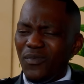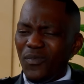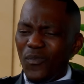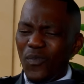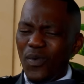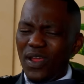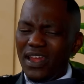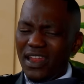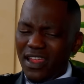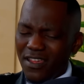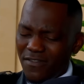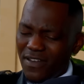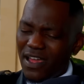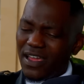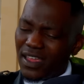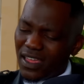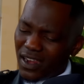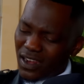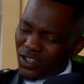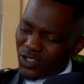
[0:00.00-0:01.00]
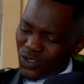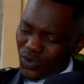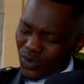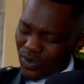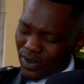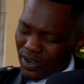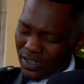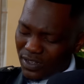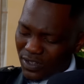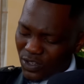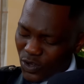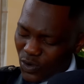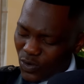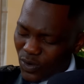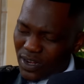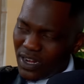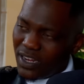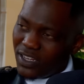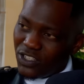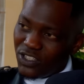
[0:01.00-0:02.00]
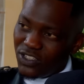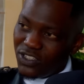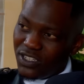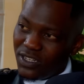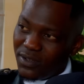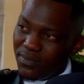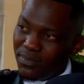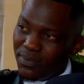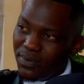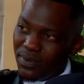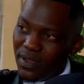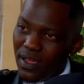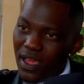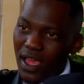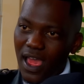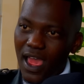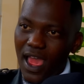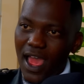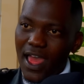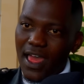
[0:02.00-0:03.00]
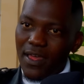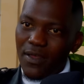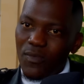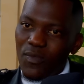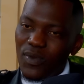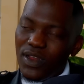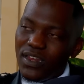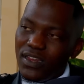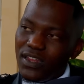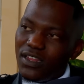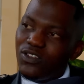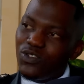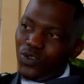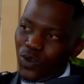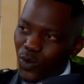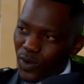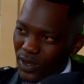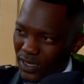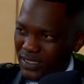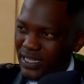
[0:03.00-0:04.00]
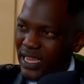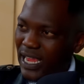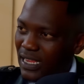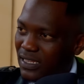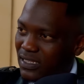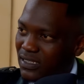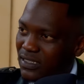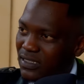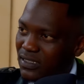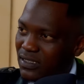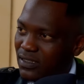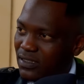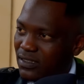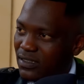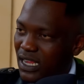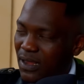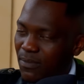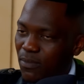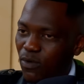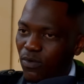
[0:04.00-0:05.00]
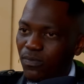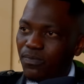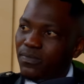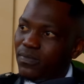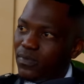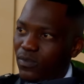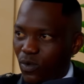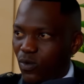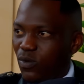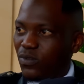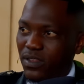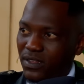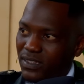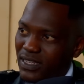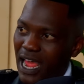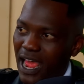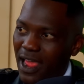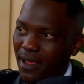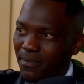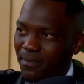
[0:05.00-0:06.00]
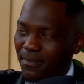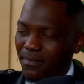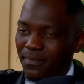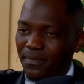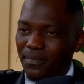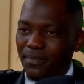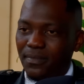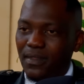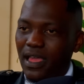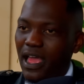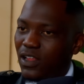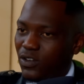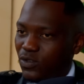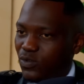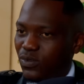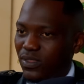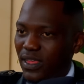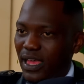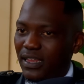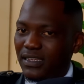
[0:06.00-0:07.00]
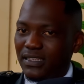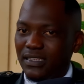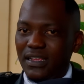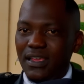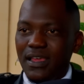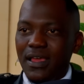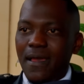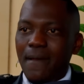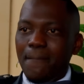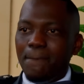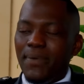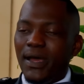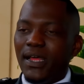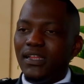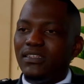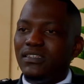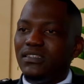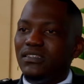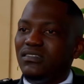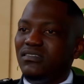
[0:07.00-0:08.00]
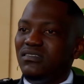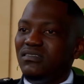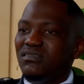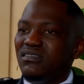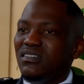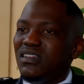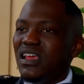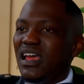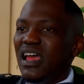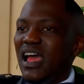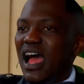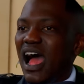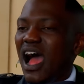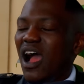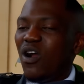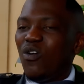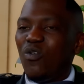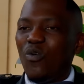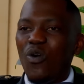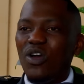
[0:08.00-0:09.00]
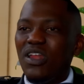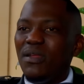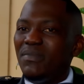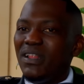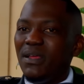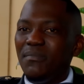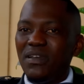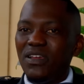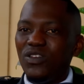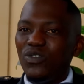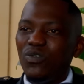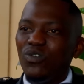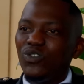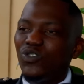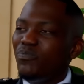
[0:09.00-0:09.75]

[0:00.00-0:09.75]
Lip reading: whenever I get into a new relationship, we need to go and test all the time. I do that. But I go and I'm going to go